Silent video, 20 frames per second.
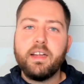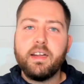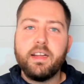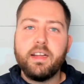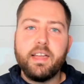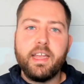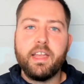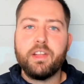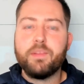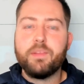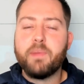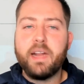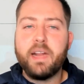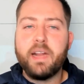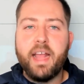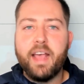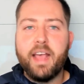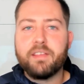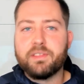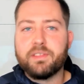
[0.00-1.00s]
And you might
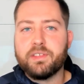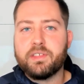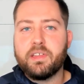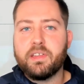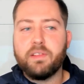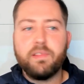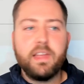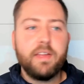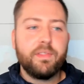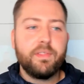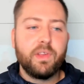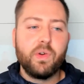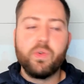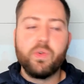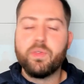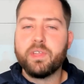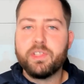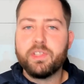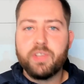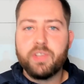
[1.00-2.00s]
ask yourself, hey, if they're
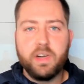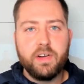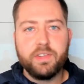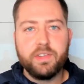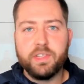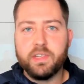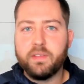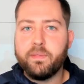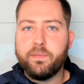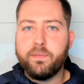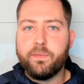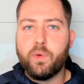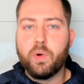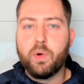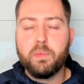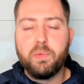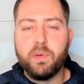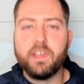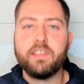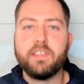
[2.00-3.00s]
only charging
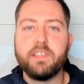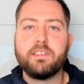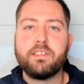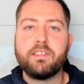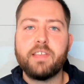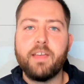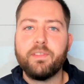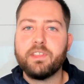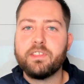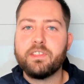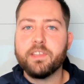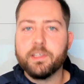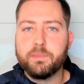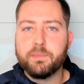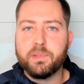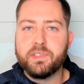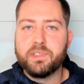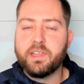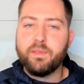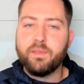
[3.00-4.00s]

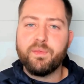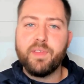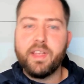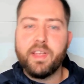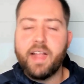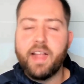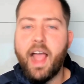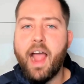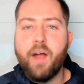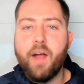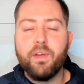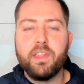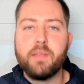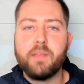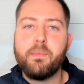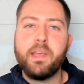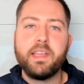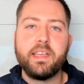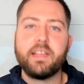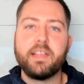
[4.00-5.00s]
4.76% VIG, how are they
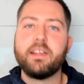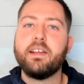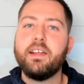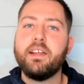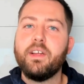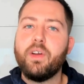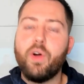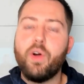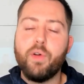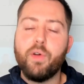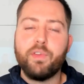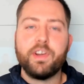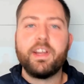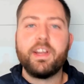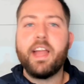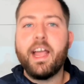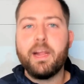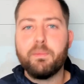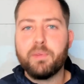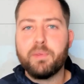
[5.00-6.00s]
making over
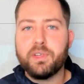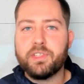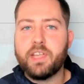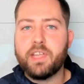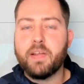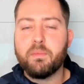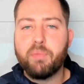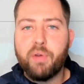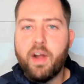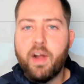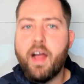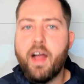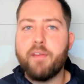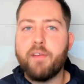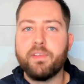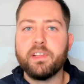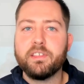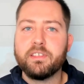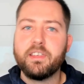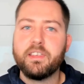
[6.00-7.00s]
9%
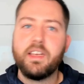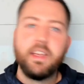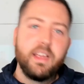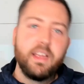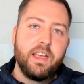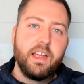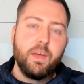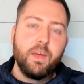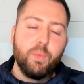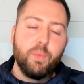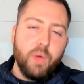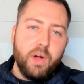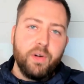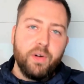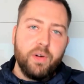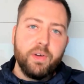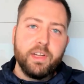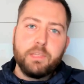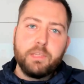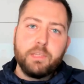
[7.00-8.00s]
profits? Well,
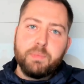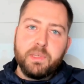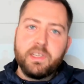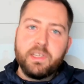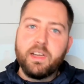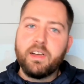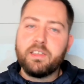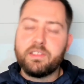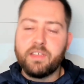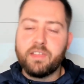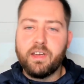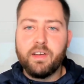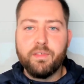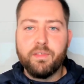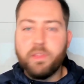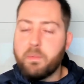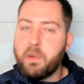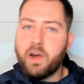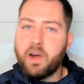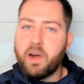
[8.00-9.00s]
it's because of the
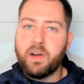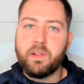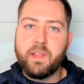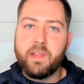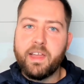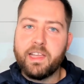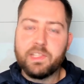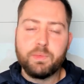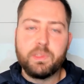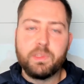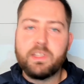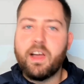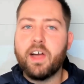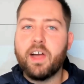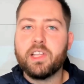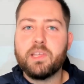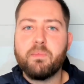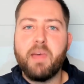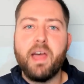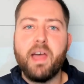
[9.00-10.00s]
parlays. We talked
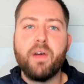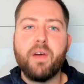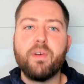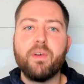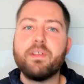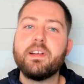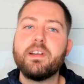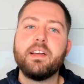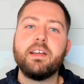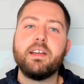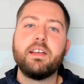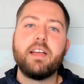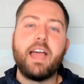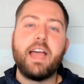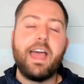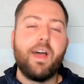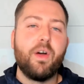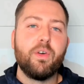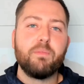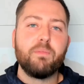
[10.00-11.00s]
about
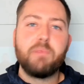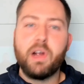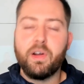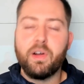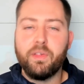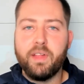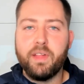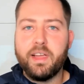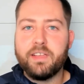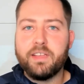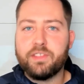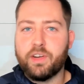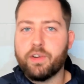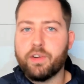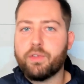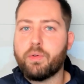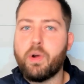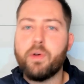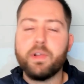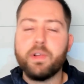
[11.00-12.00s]
how parlays are
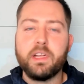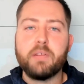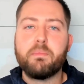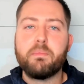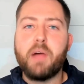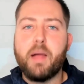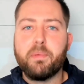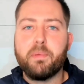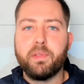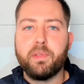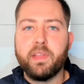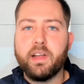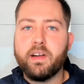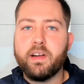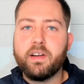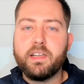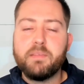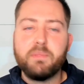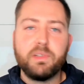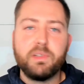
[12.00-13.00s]
growing in
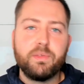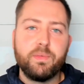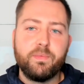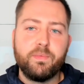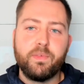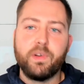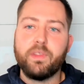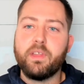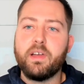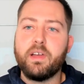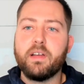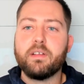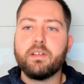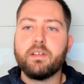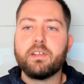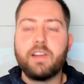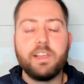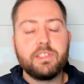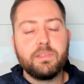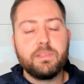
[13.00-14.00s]
popularity but for the
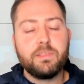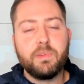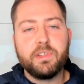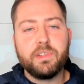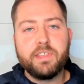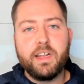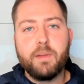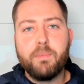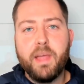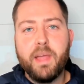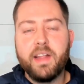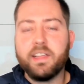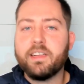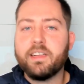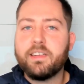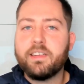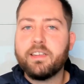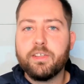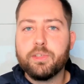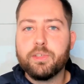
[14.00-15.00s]
customers that are betting into
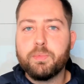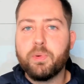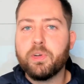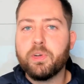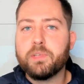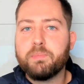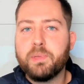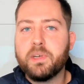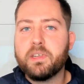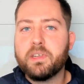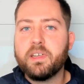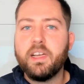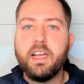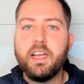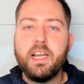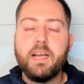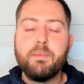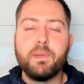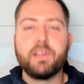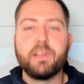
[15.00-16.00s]
the sports book.
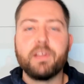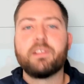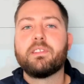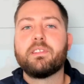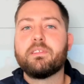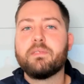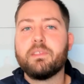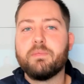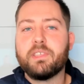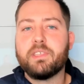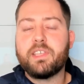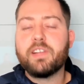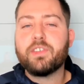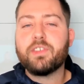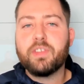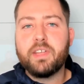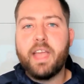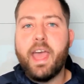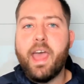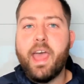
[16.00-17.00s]
But
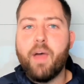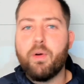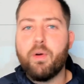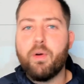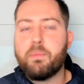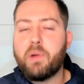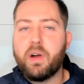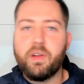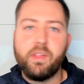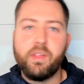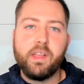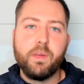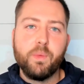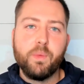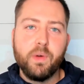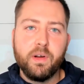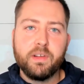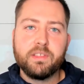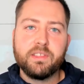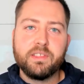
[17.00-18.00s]
essentially how a parlay
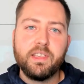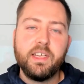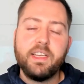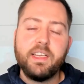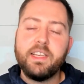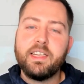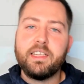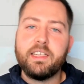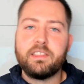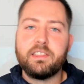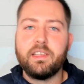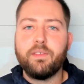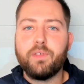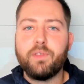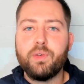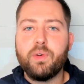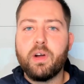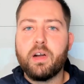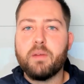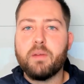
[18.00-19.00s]
works is if you
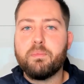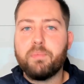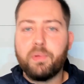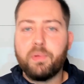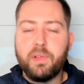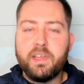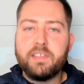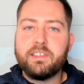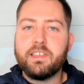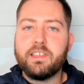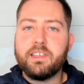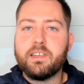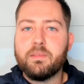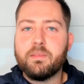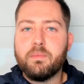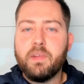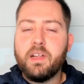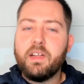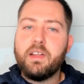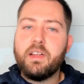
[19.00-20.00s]
are
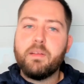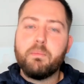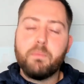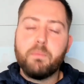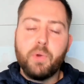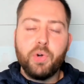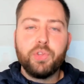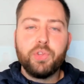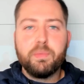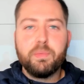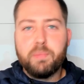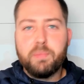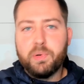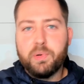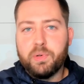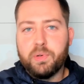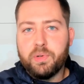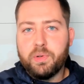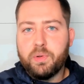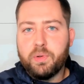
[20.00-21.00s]
placing
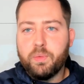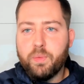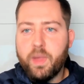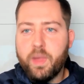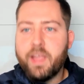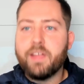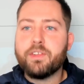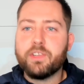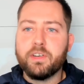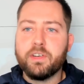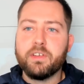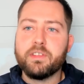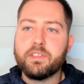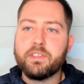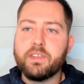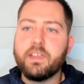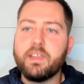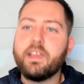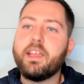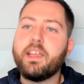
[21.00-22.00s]
multiple wagers
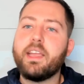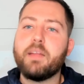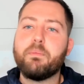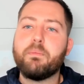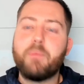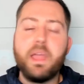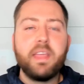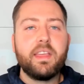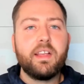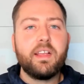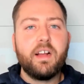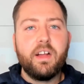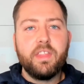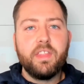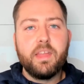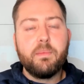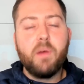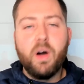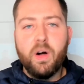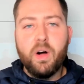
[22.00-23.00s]
and banking on
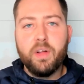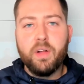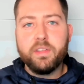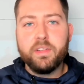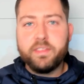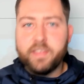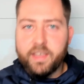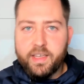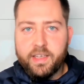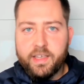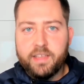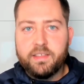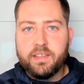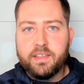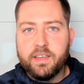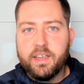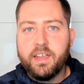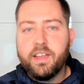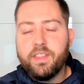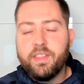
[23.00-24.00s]
them all to hit,
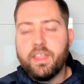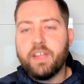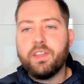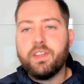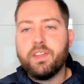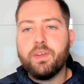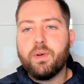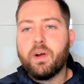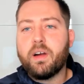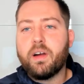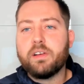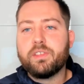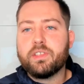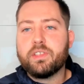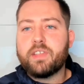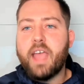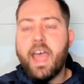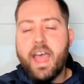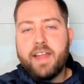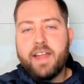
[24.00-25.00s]
then you are just
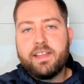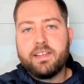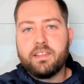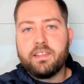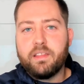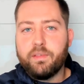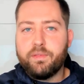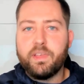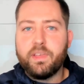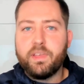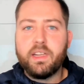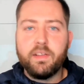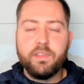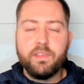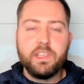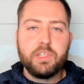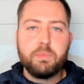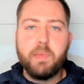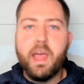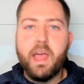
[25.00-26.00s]
adding the VIG of
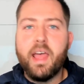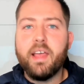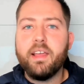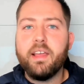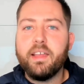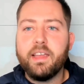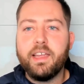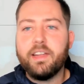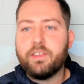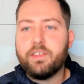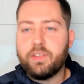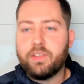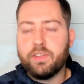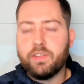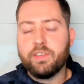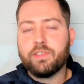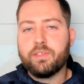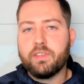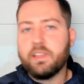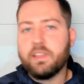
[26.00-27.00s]
each bet into
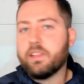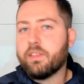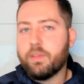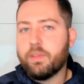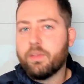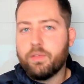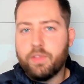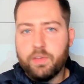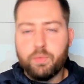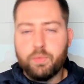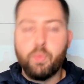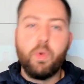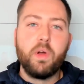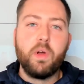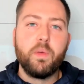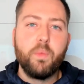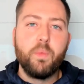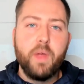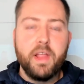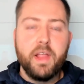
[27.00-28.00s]
this one
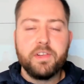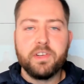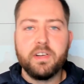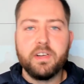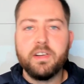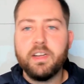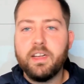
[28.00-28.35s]
wager.